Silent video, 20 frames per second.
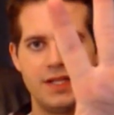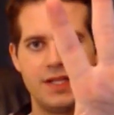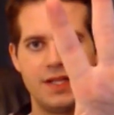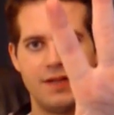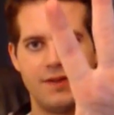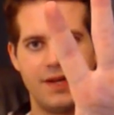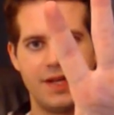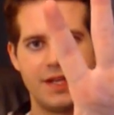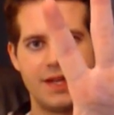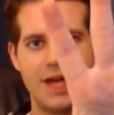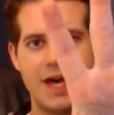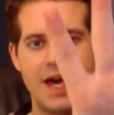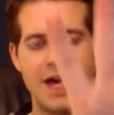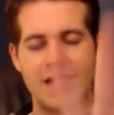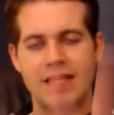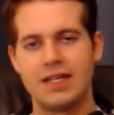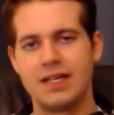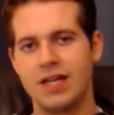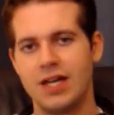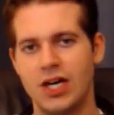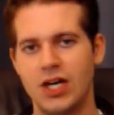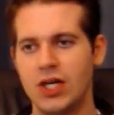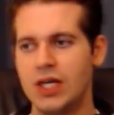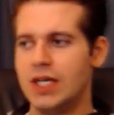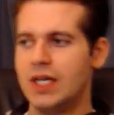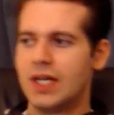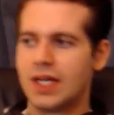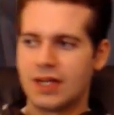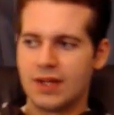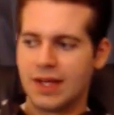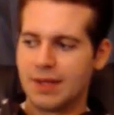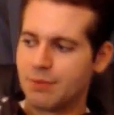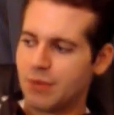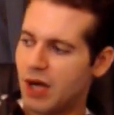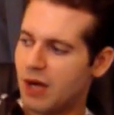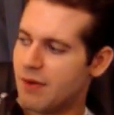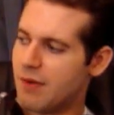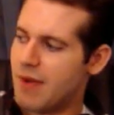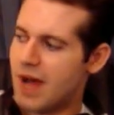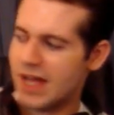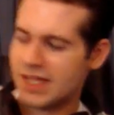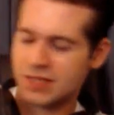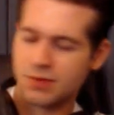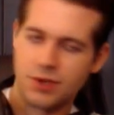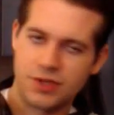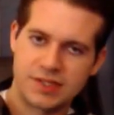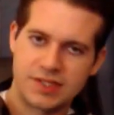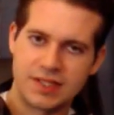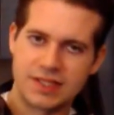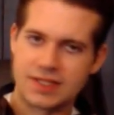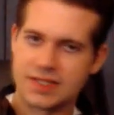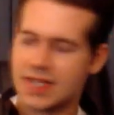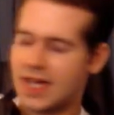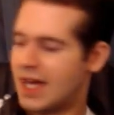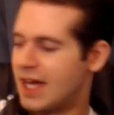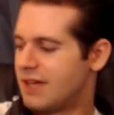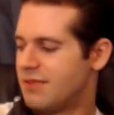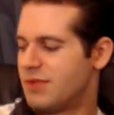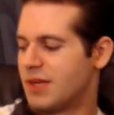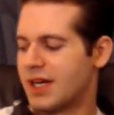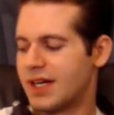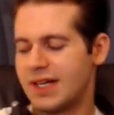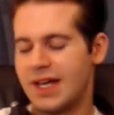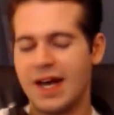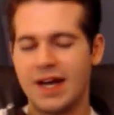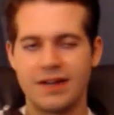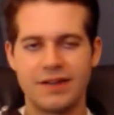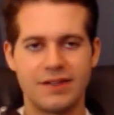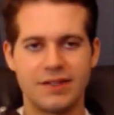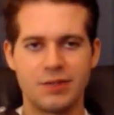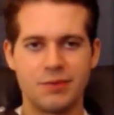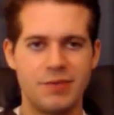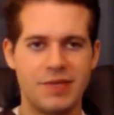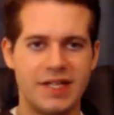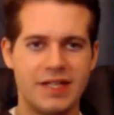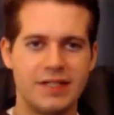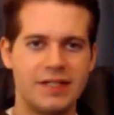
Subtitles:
like that. I could like palm a basketball to the side, bring it down a little bit.